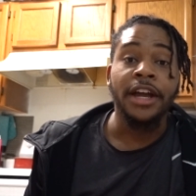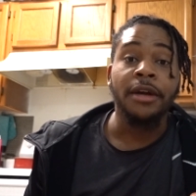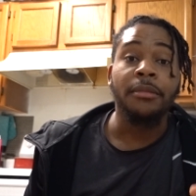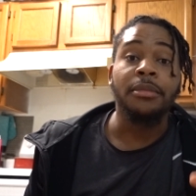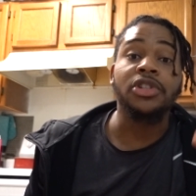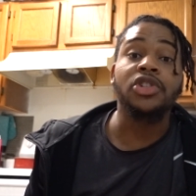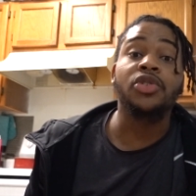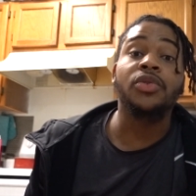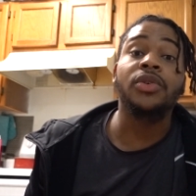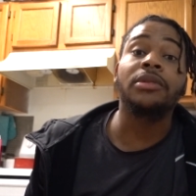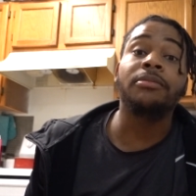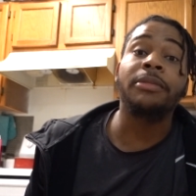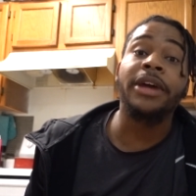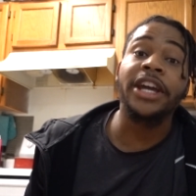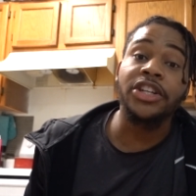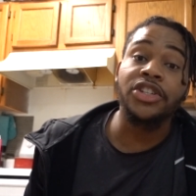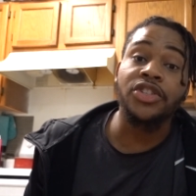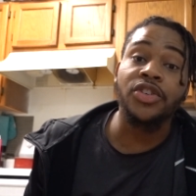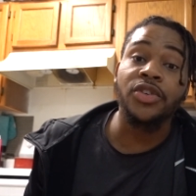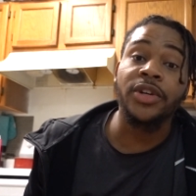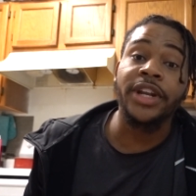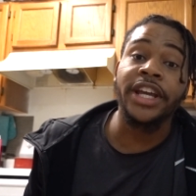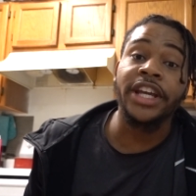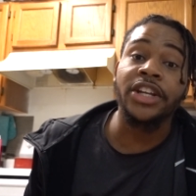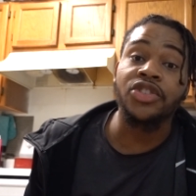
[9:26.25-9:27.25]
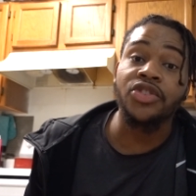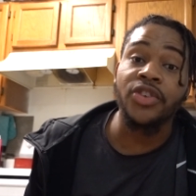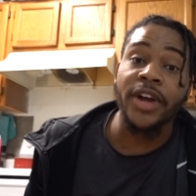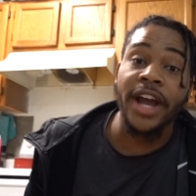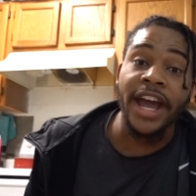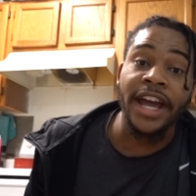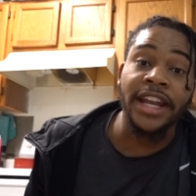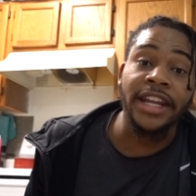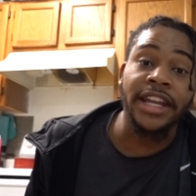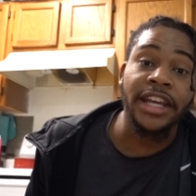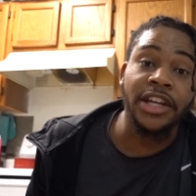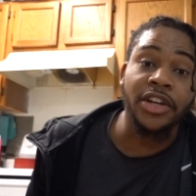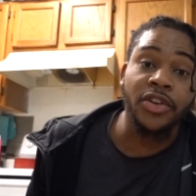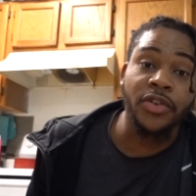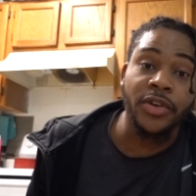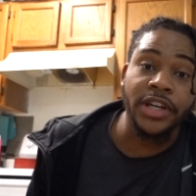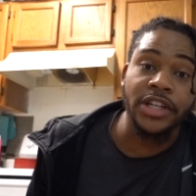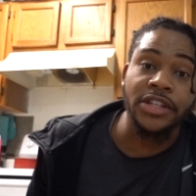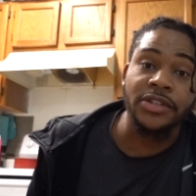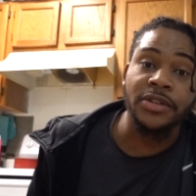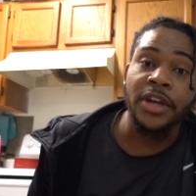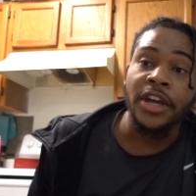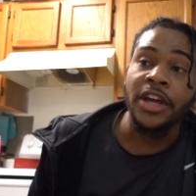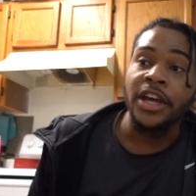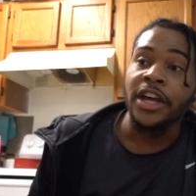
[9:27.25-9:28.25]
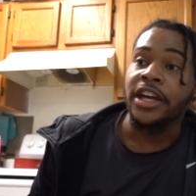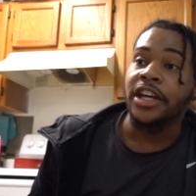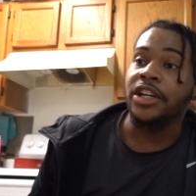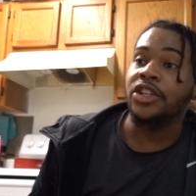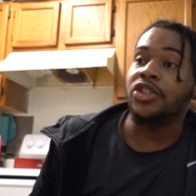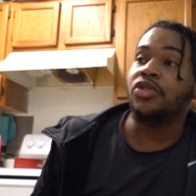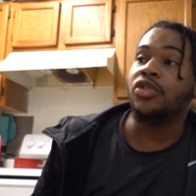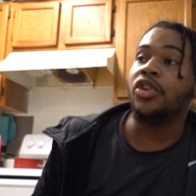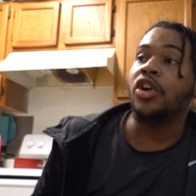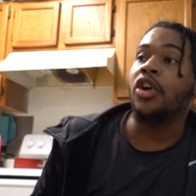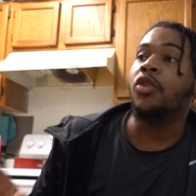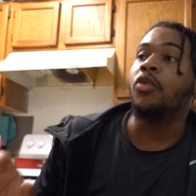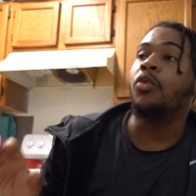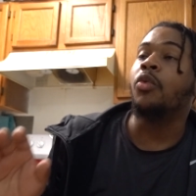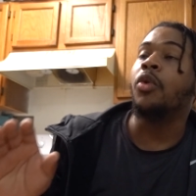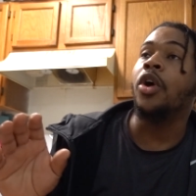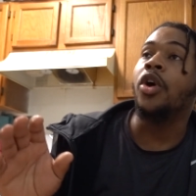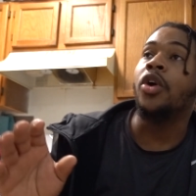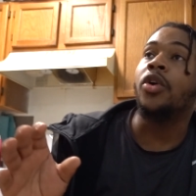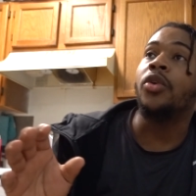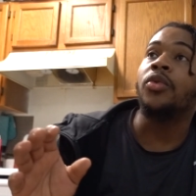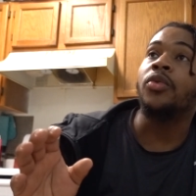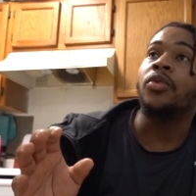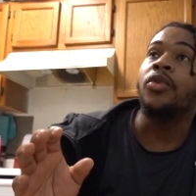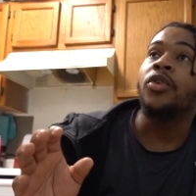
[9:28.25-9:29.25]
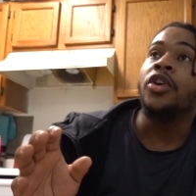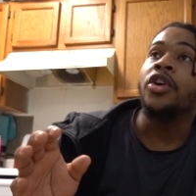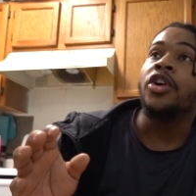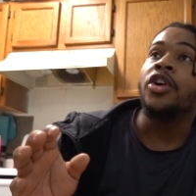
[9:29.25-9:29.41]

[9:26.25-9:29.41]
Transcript: But you want to make sure they dry and they crisp, because you don't want